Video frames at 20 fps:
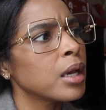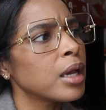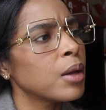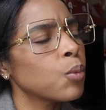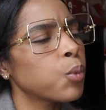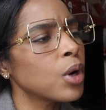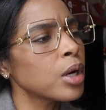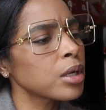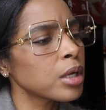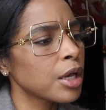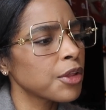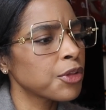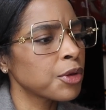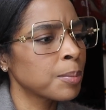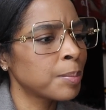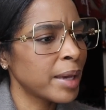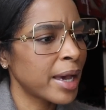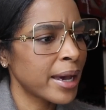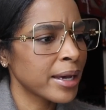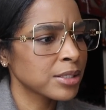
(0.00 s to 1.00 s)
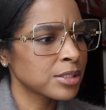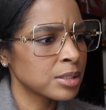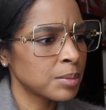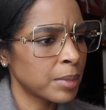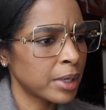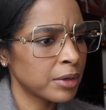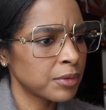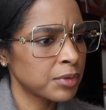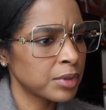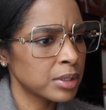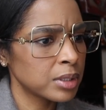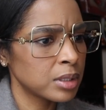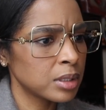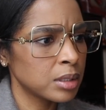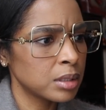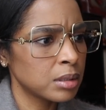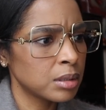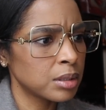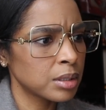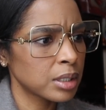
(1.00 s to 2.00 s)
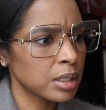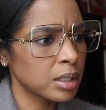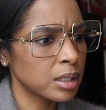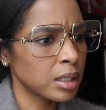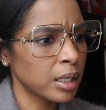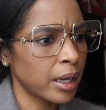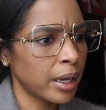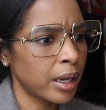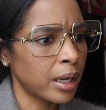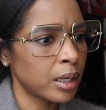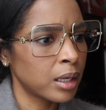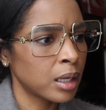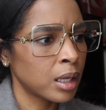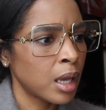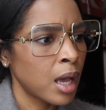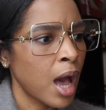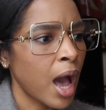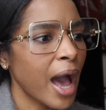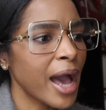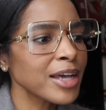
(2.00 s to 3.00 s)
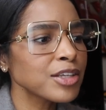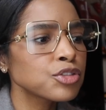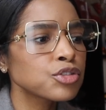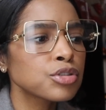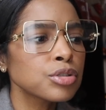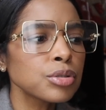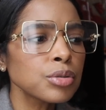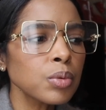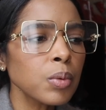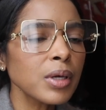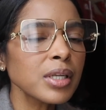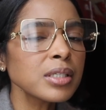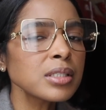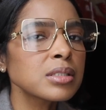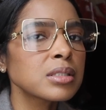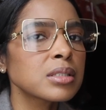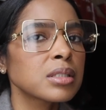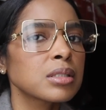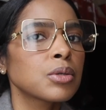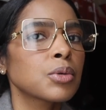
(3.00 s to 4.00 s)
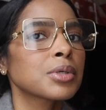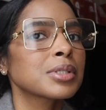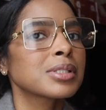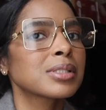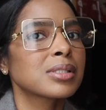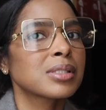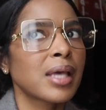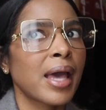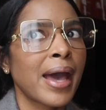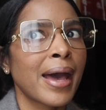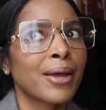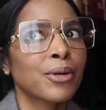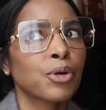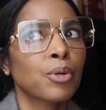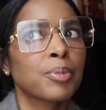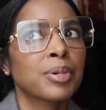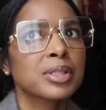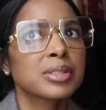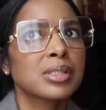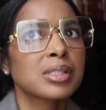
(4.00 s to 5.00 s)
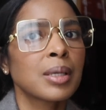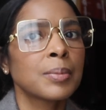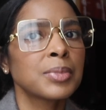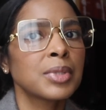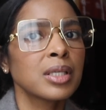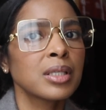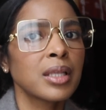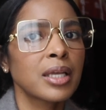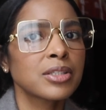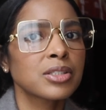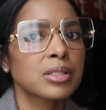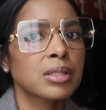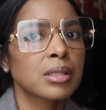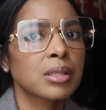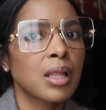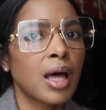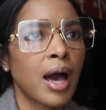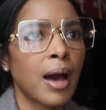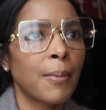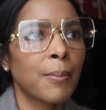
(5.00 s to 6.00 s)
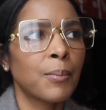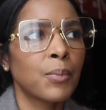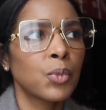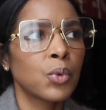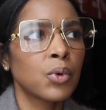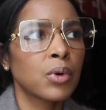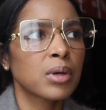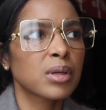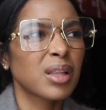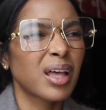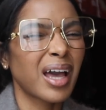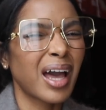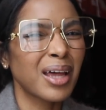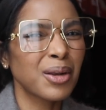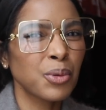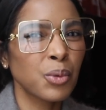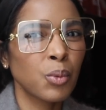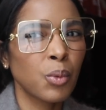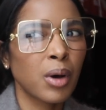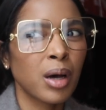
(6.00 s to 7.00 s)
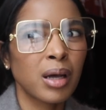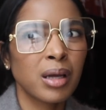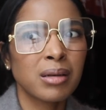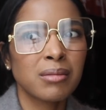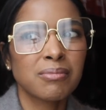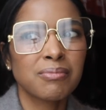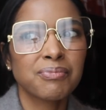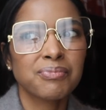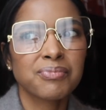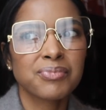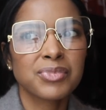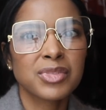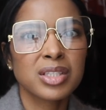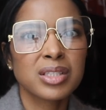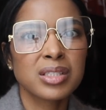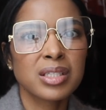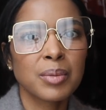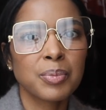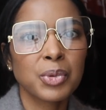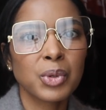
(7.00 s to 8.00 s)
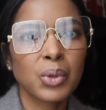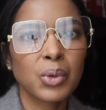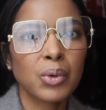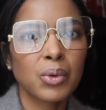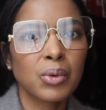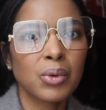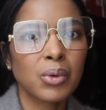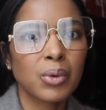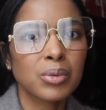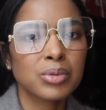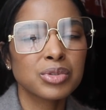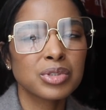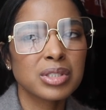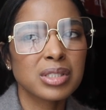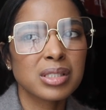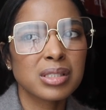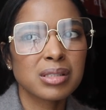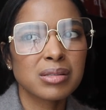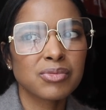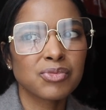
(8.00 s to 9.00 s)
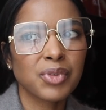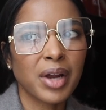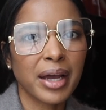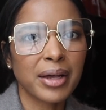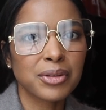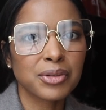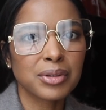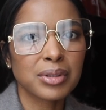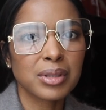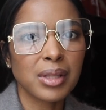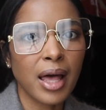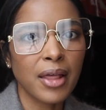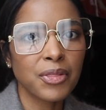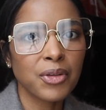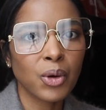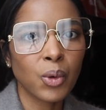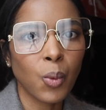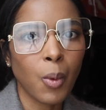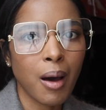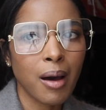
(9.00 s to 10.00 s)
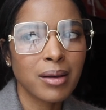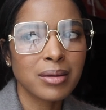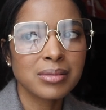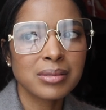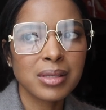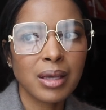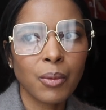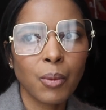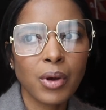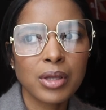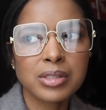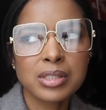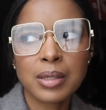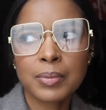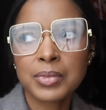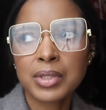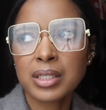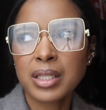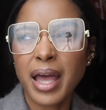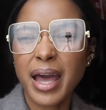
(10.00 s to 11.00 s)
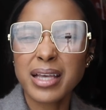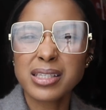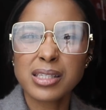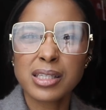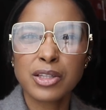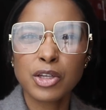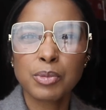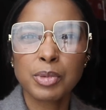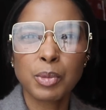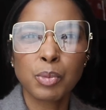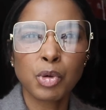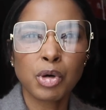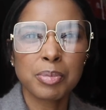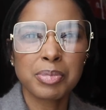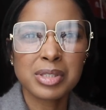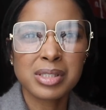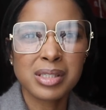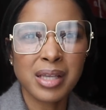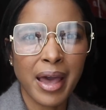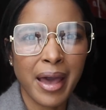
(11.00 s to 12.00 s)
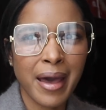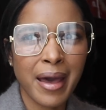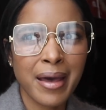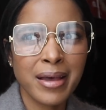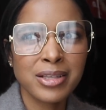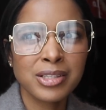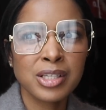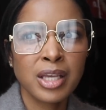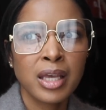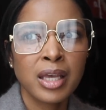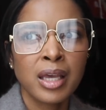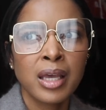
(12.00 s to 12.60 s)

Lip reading: What other bags am I really looking at? I do want a Dior saddle, but something that's a lot more, like, I don't want the typical just regular leather ones. I want something that has a little bit more pizzazz.